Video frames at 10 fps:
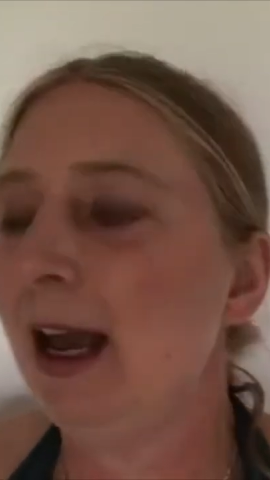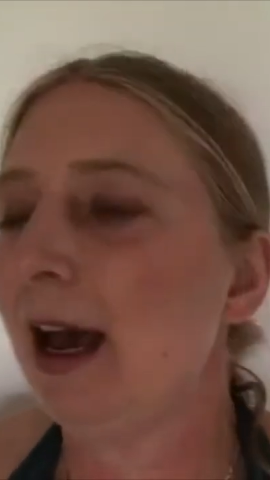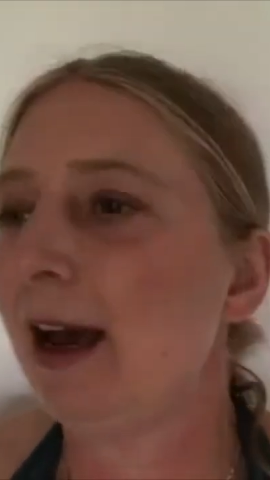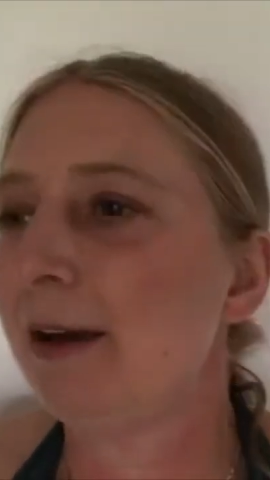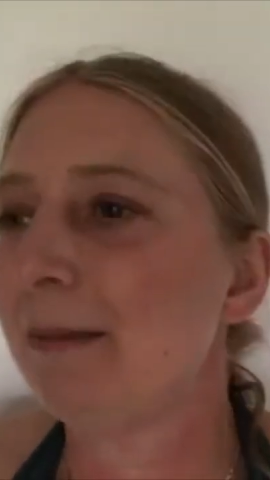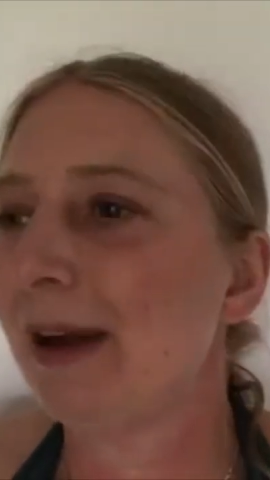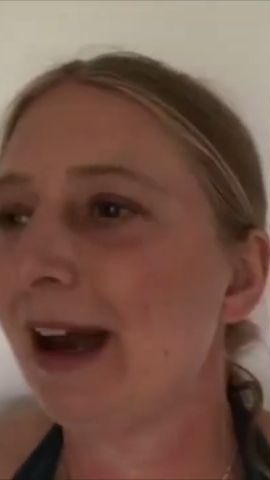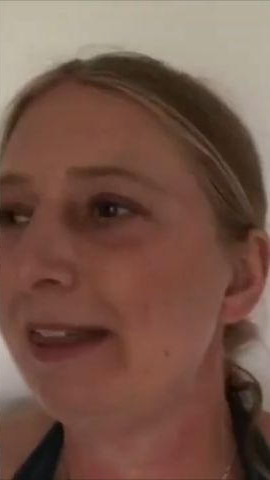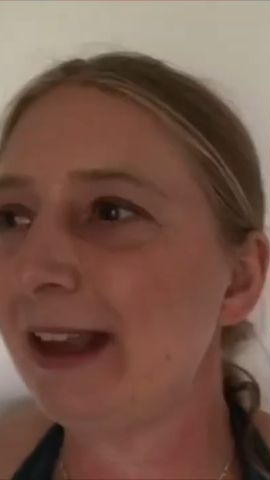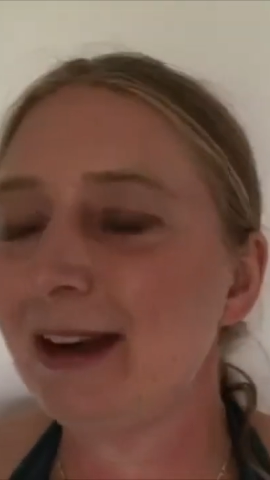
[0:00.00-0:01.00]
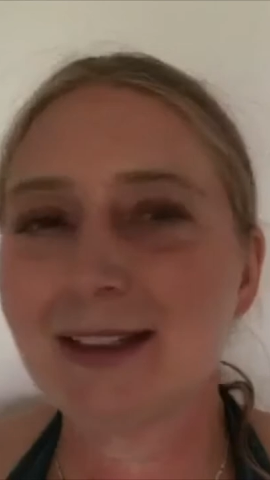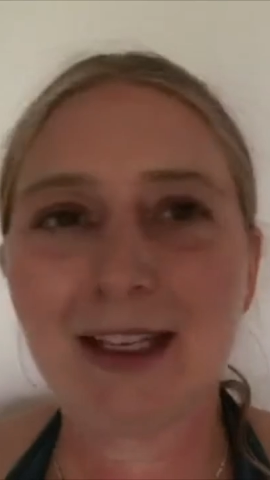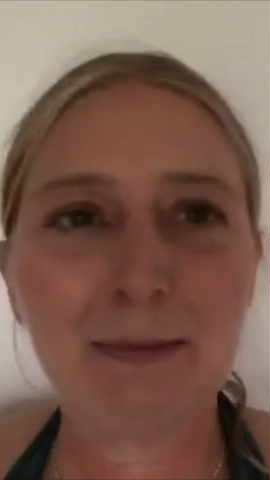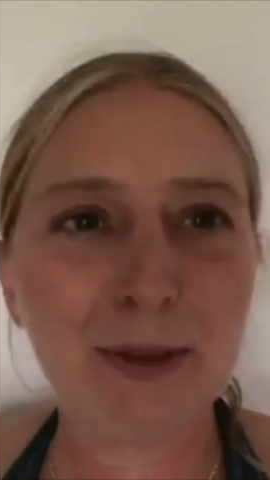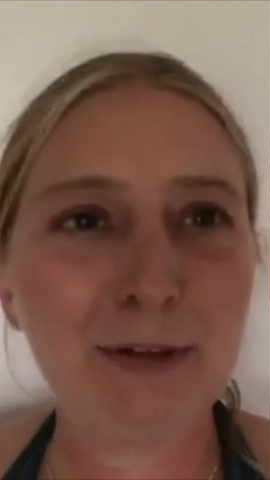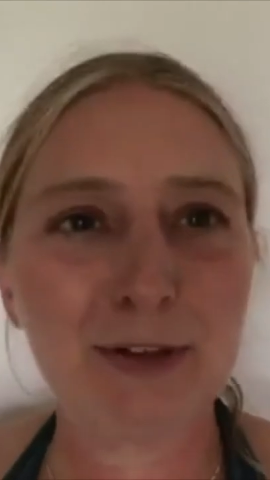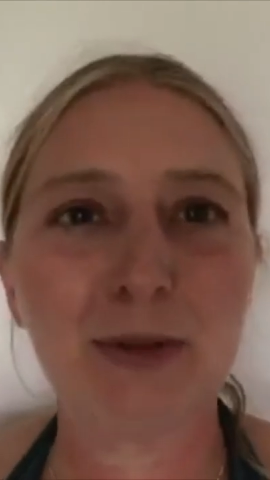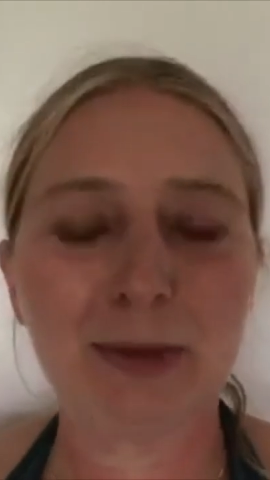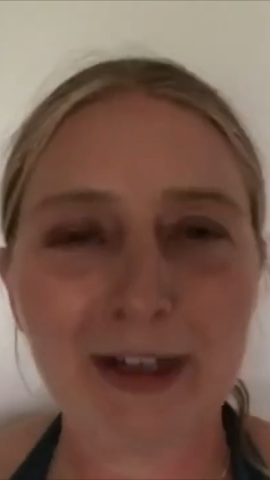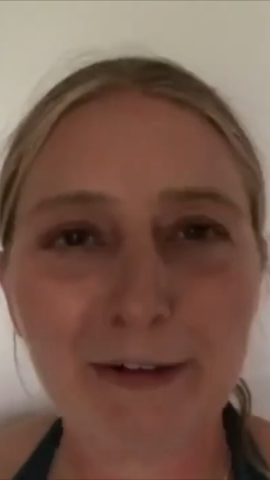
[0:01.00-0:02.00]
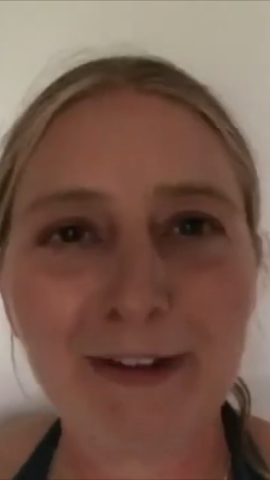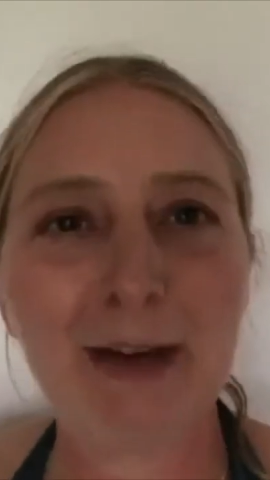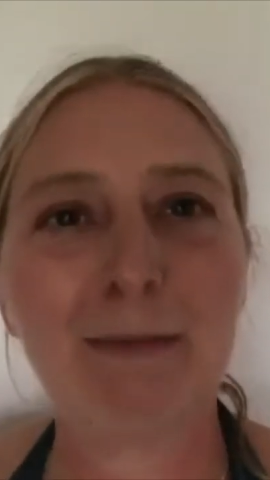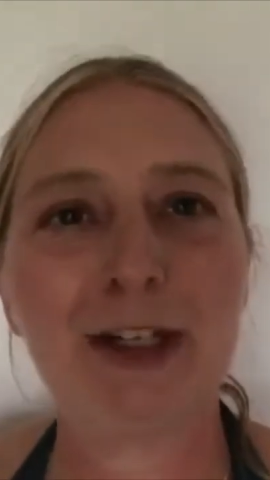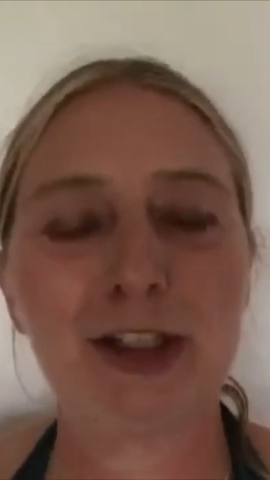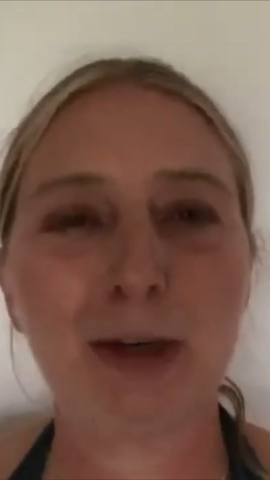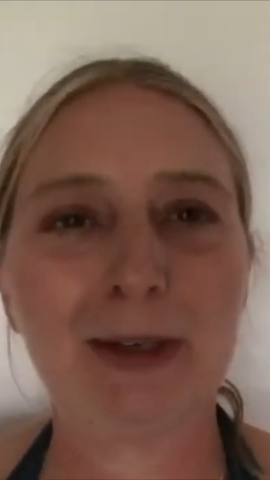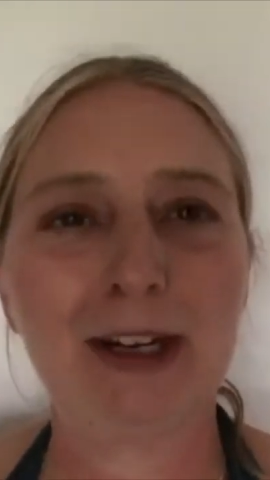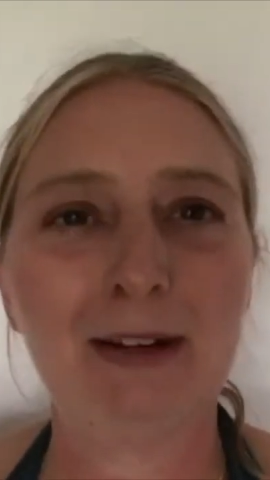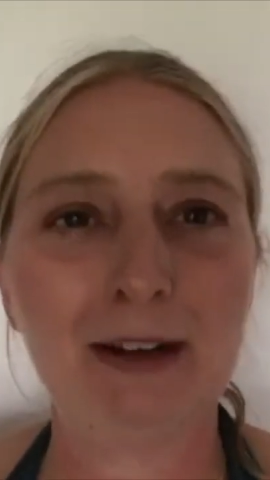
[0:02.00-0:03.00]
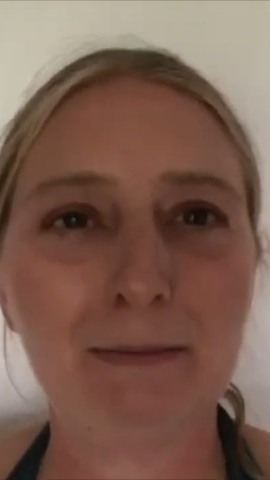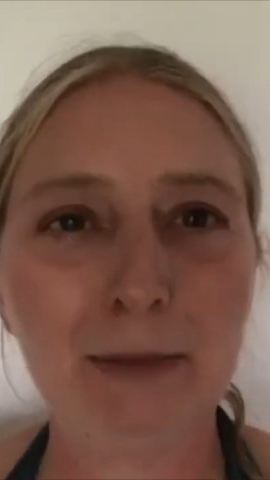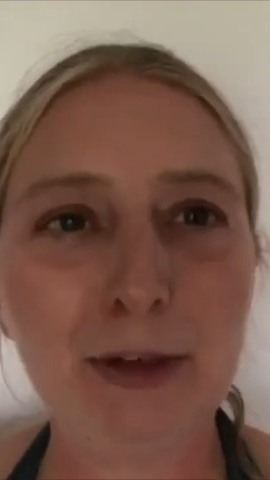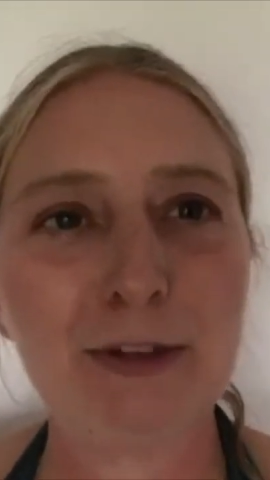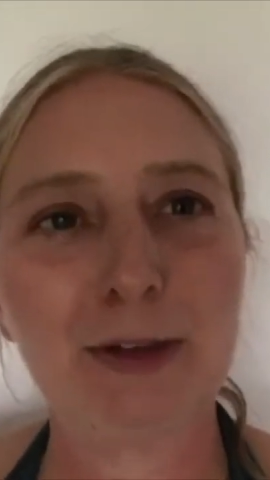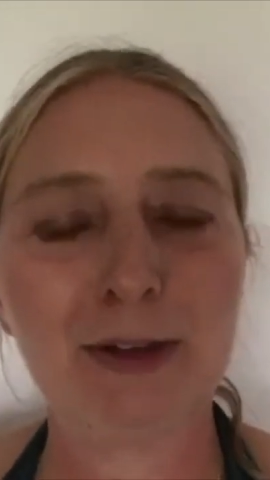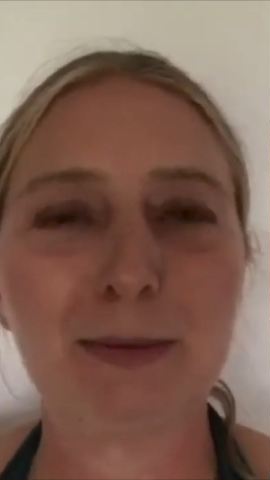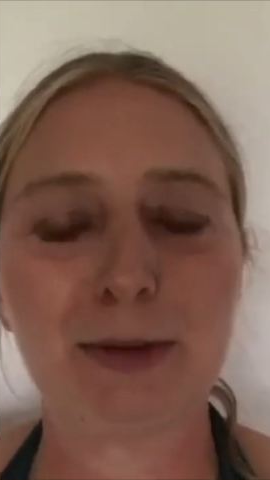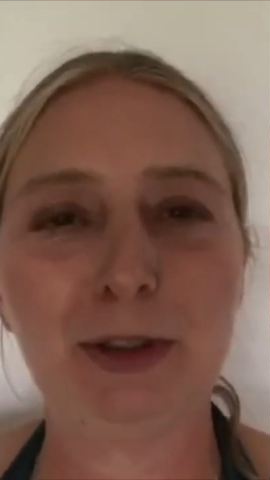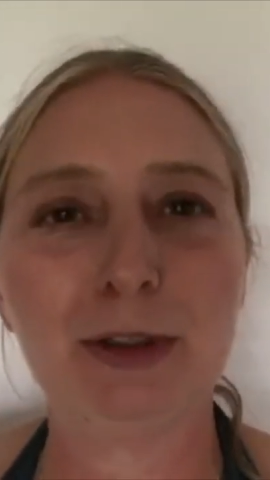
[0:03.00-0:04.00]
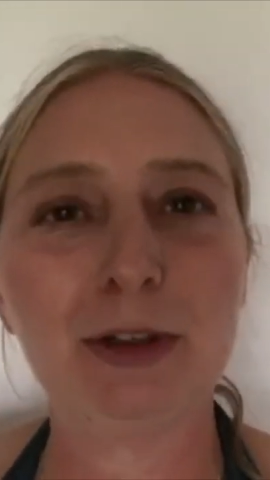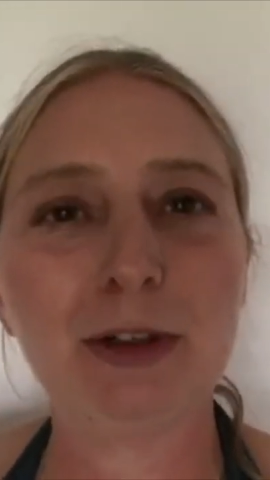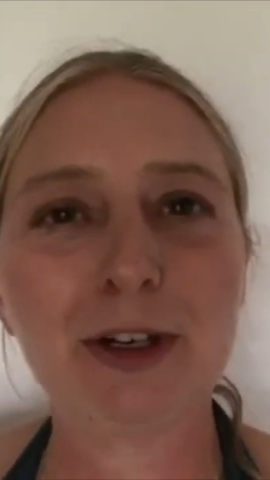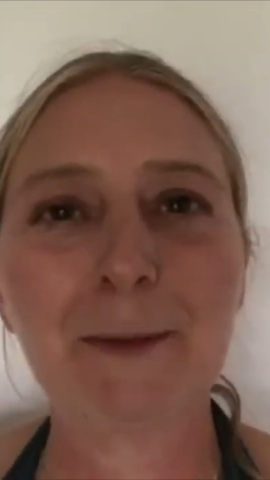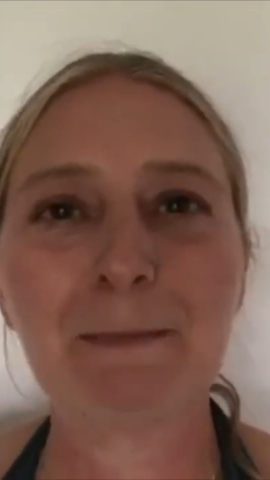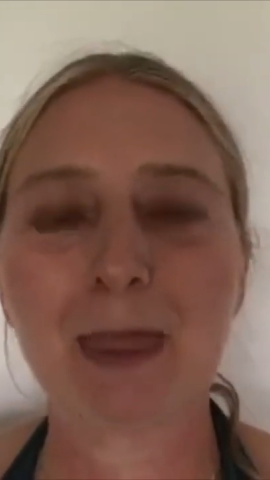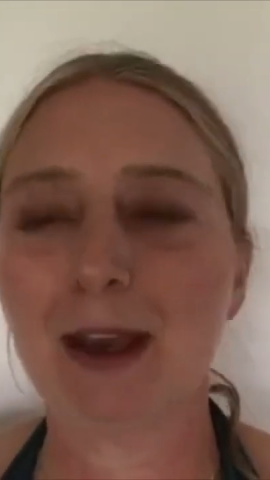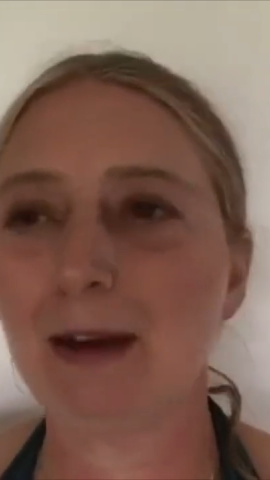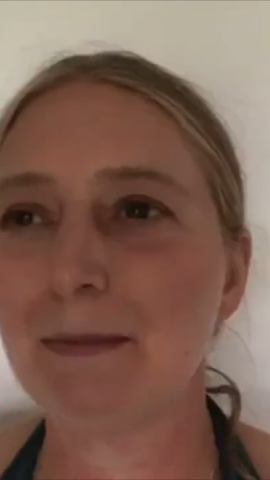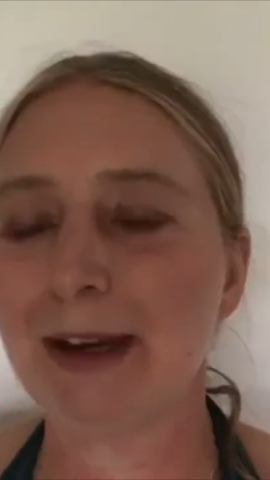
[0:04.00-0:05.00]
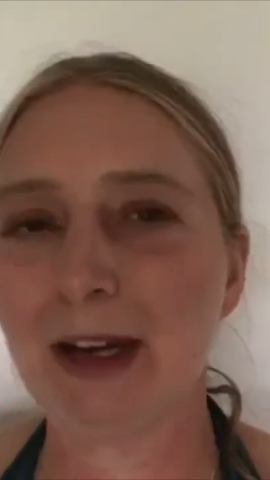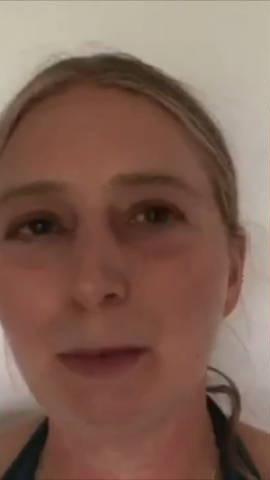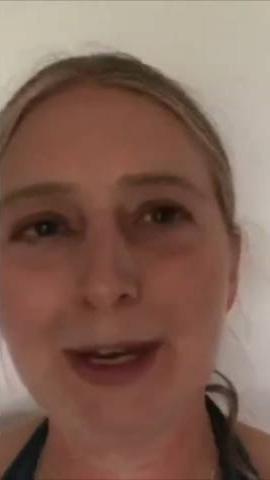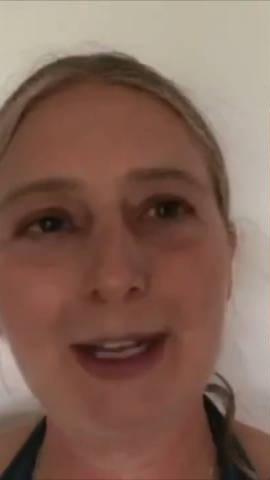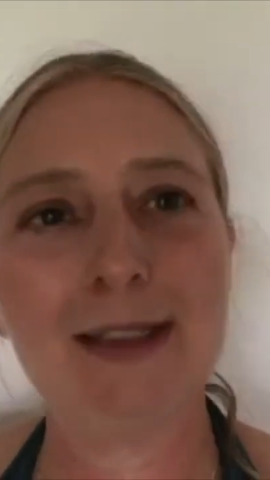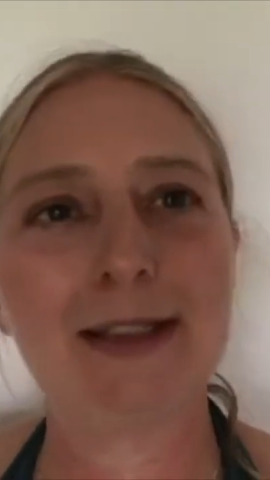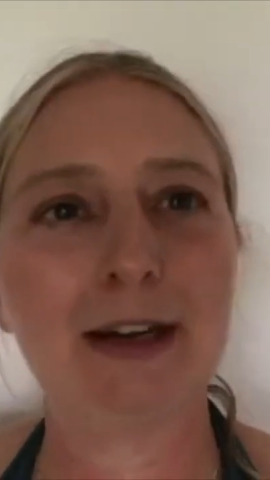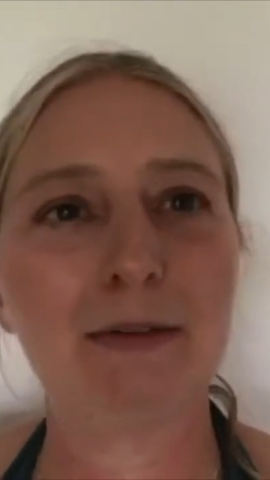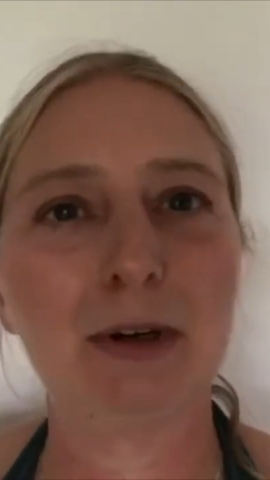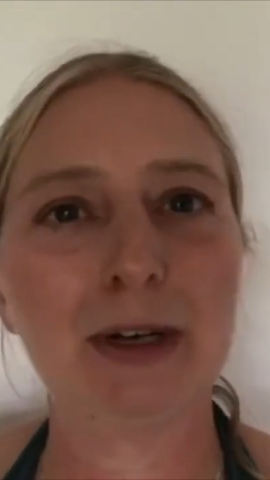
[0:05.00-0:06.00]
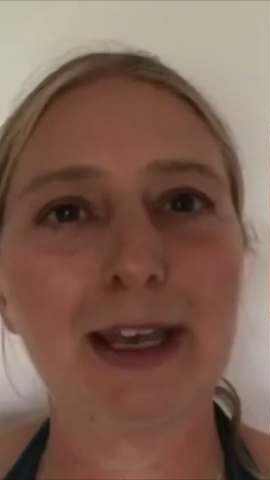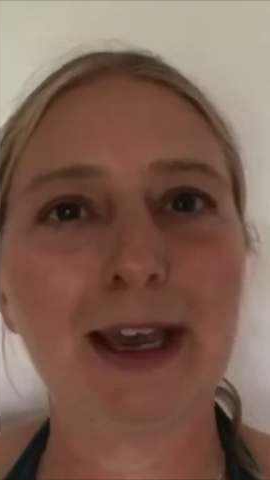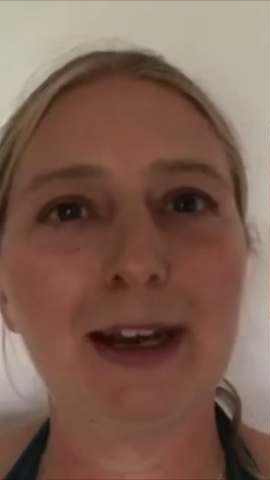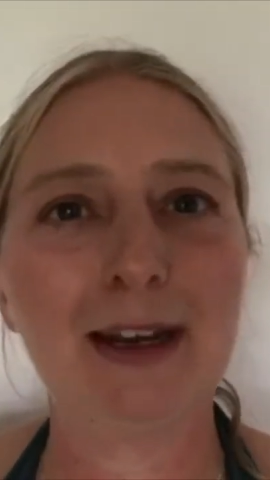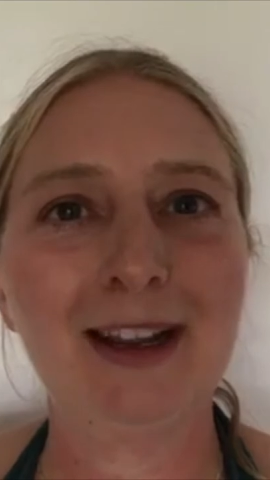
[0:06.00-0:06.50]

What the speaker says: And then as I moved on, when I found my job and I moved on up to York, and I went into that role again,